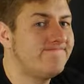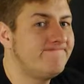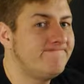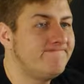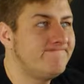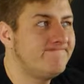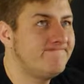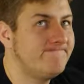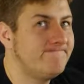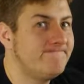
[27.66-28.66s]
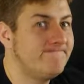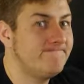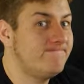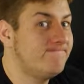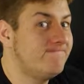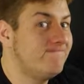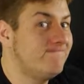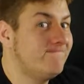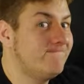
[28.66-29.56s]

[no speech]